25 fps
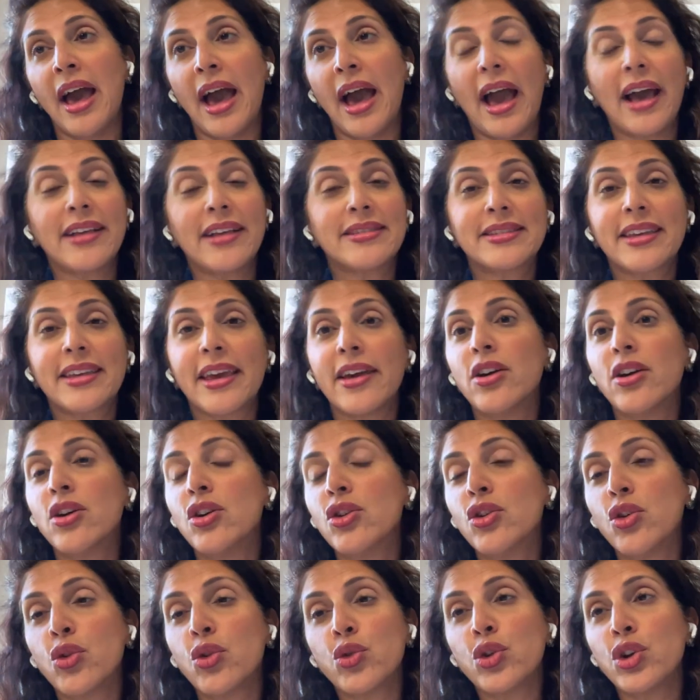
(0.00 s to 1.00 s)
At
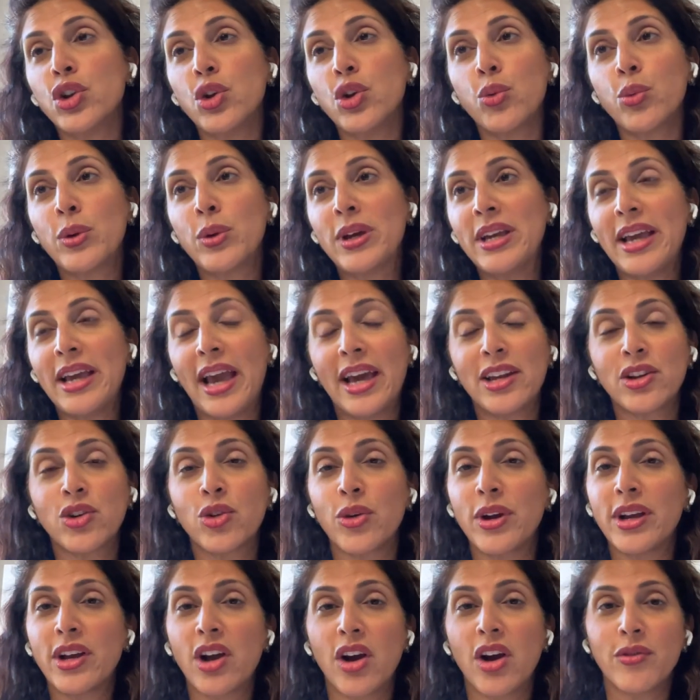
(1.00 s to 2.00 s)
scale, we had a
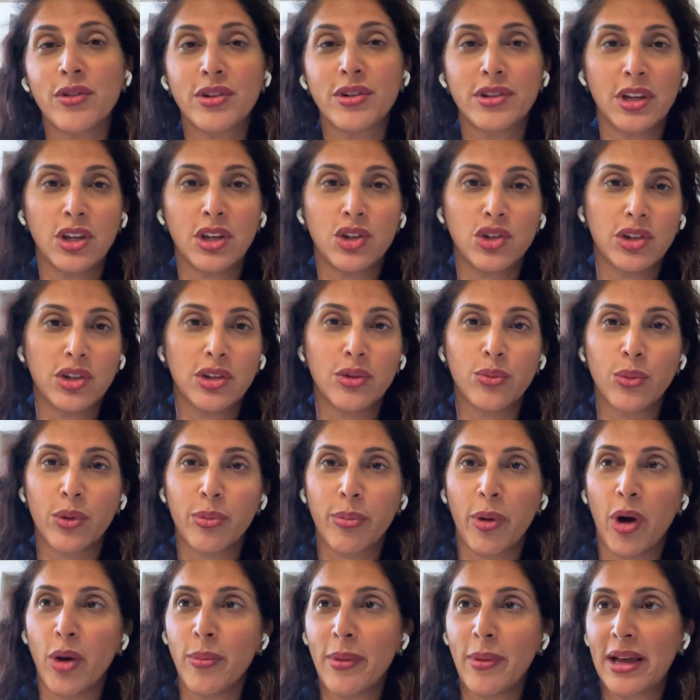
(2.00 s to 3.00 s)
great conversation with
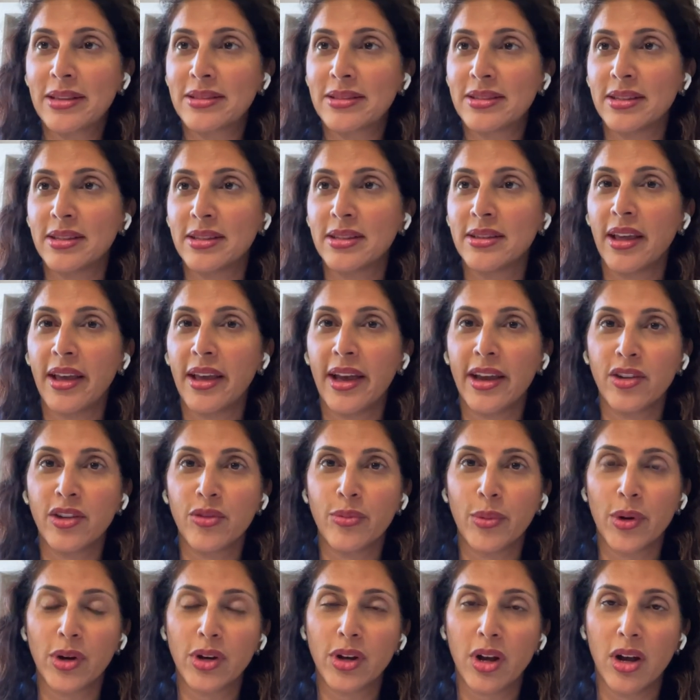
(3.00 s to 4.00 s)
Paul Mattson, the head of
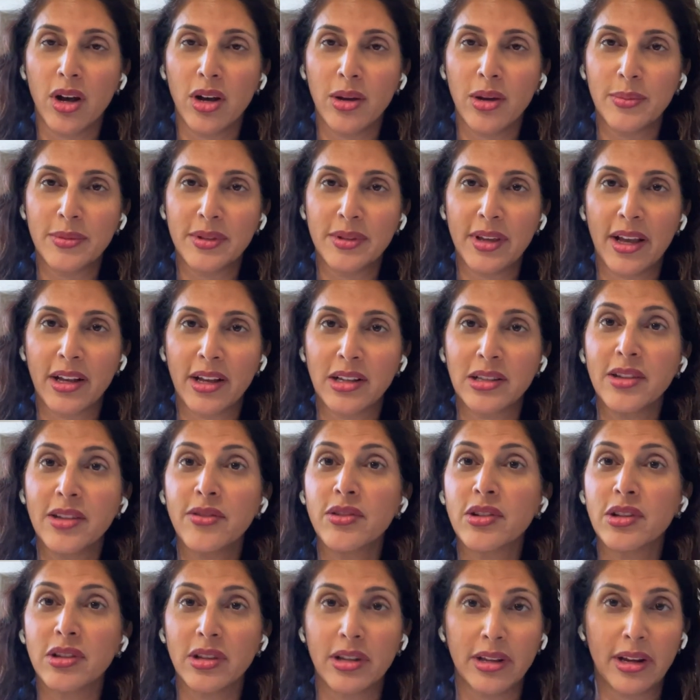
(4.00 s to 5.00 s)
Marcoms at
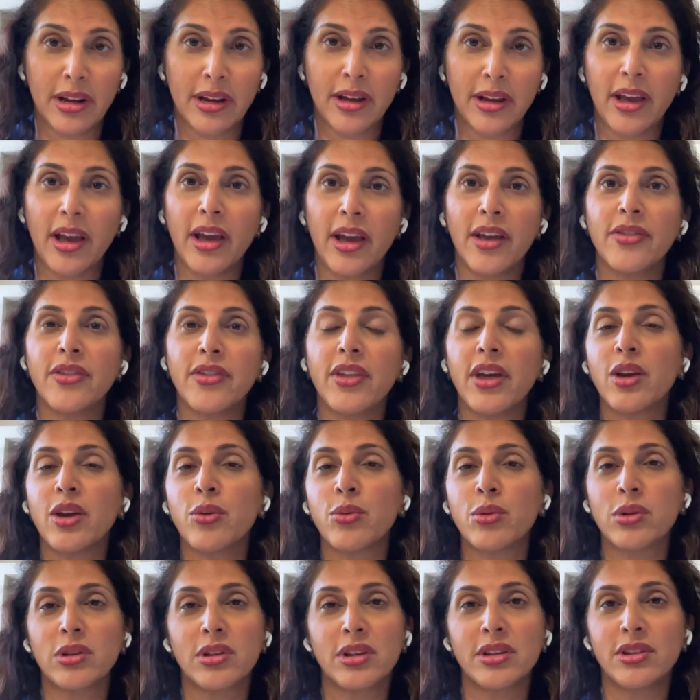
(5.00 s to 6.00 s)
Cleveland Clinic, and they
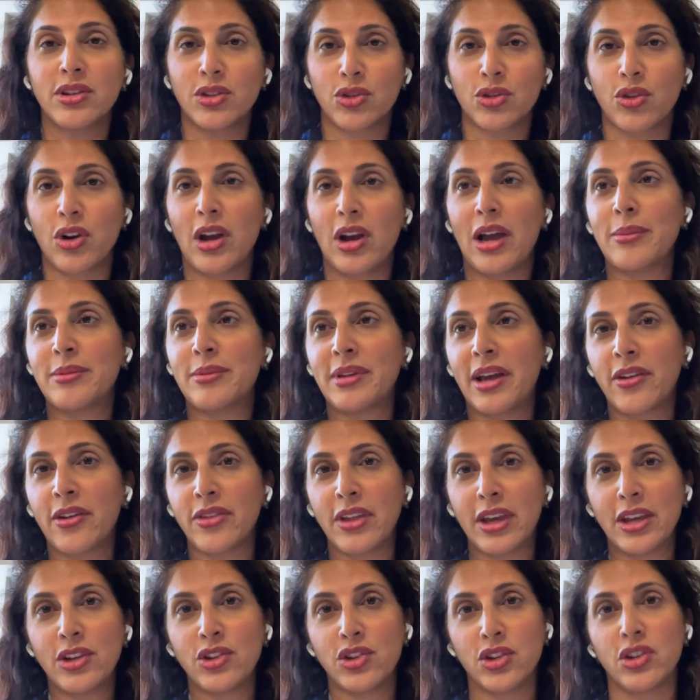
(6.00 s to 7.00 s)
really described how
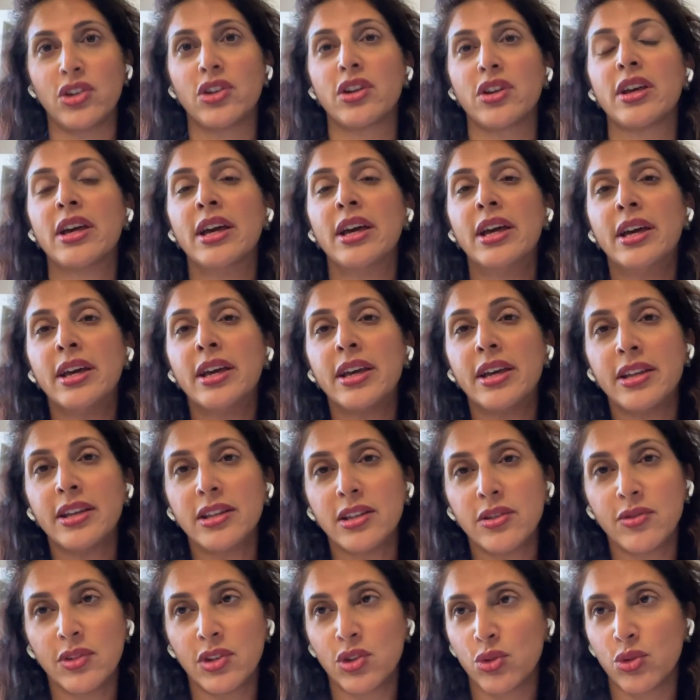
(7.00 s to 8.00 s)
they took
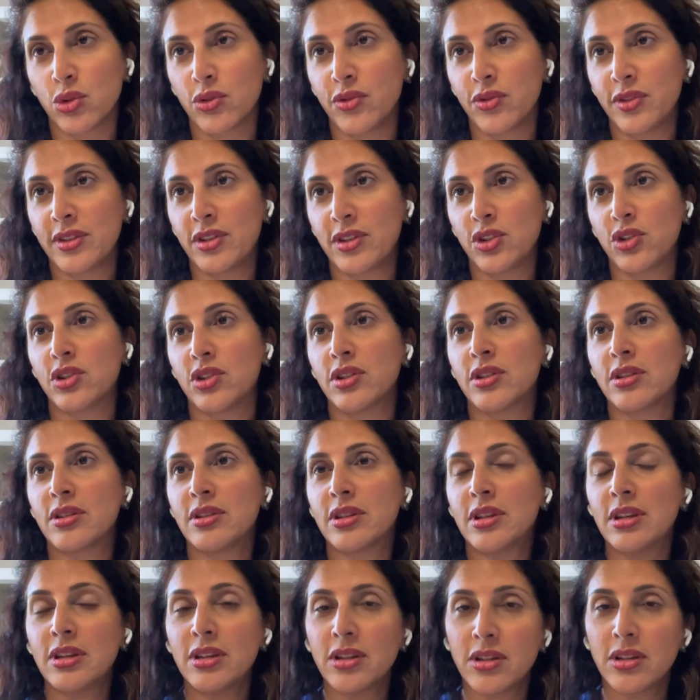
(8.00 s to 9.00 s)
individual physicians,
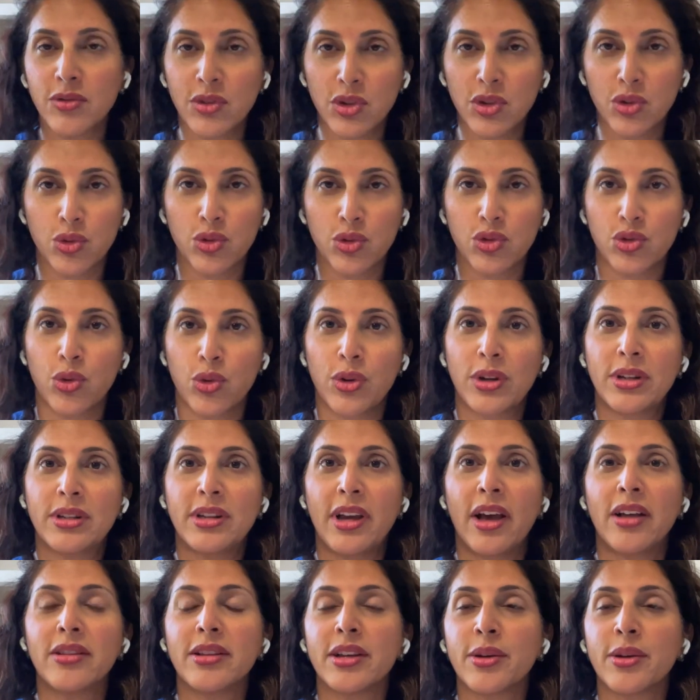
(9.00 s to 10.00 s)
individual
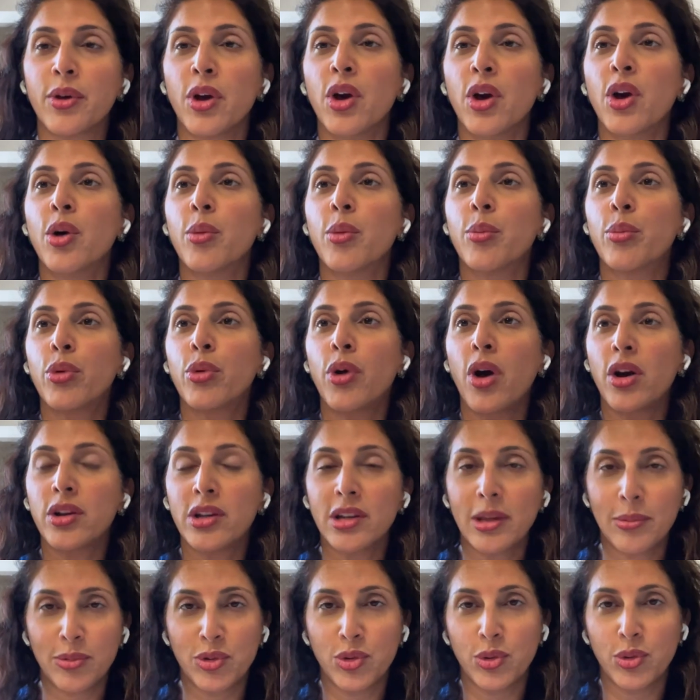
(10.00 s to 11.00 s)
storytelling, brought
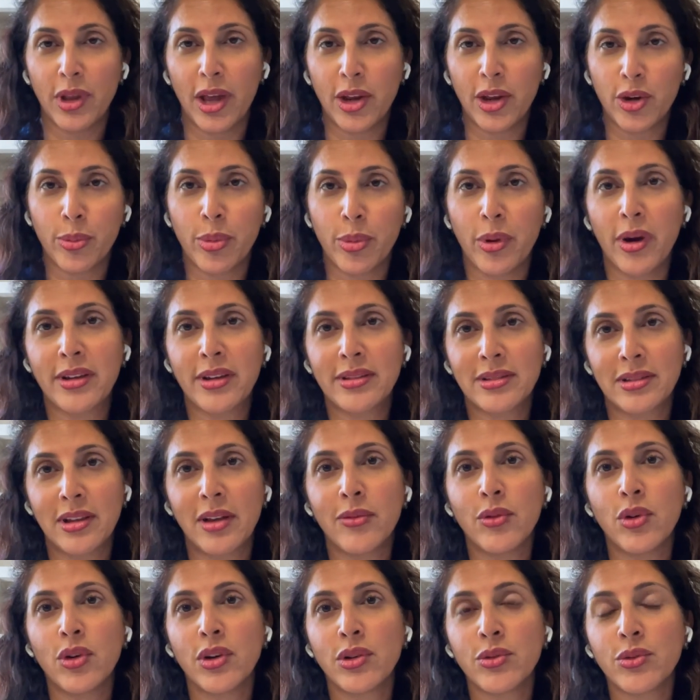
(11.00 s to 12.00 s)
it up to an enterprise
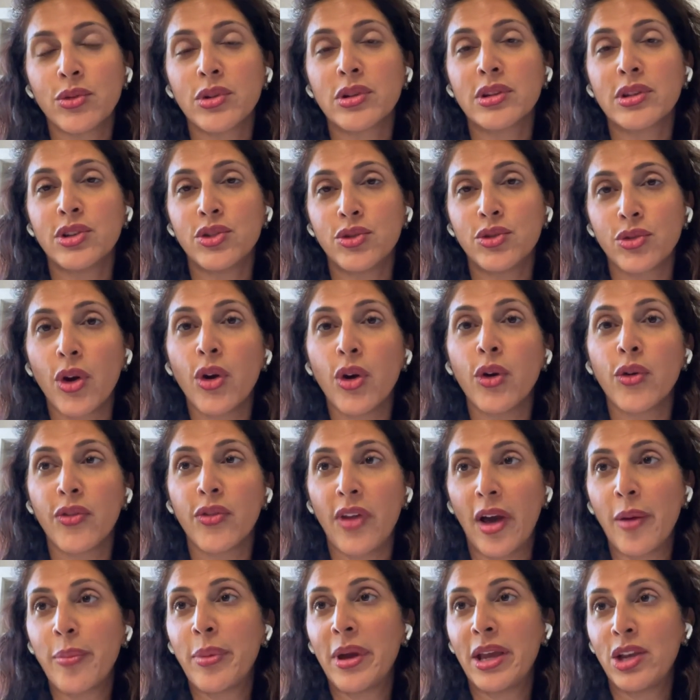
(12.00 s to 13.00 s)
level, and really drove
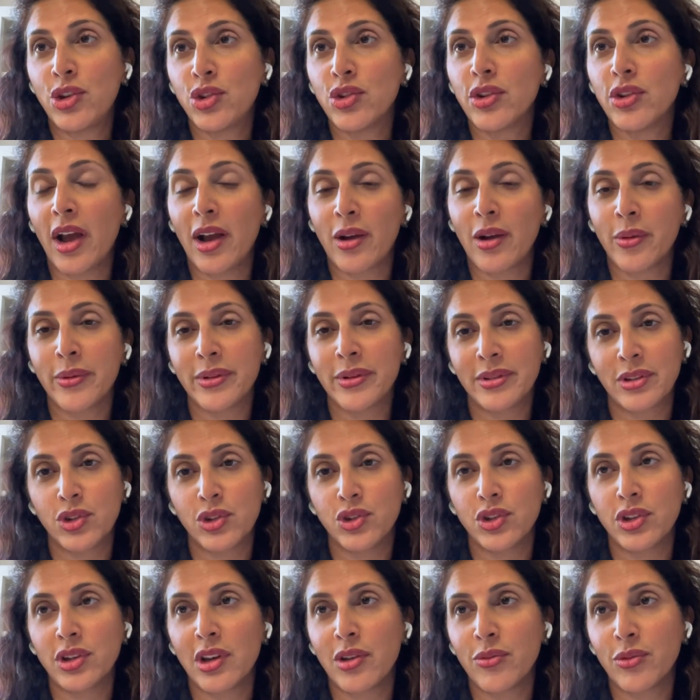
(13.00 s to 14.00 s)
that patient
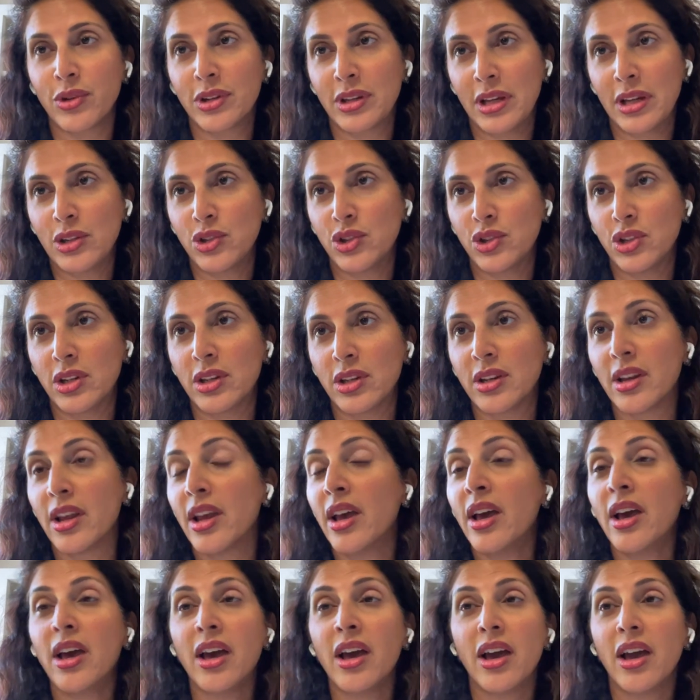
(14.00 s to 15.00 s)
acquisition and retention.
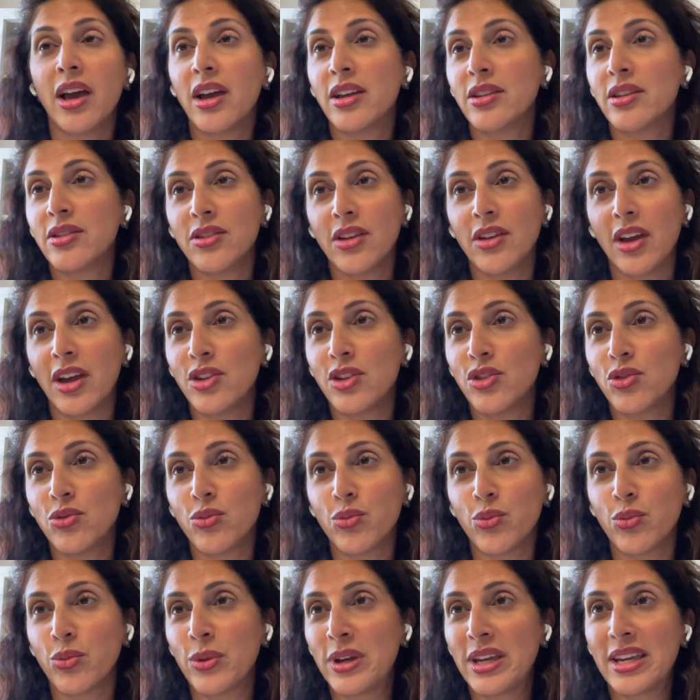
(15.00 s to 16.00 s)
And
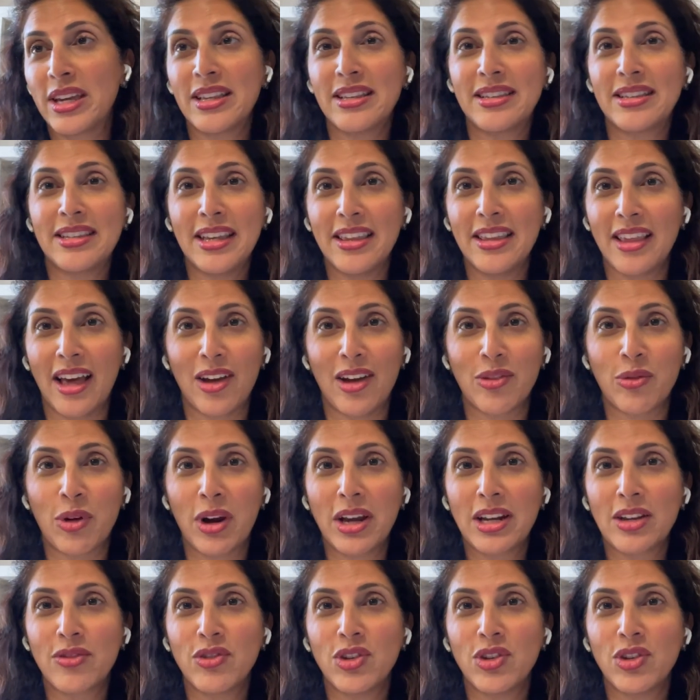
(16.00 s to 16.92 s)
we can see that, right?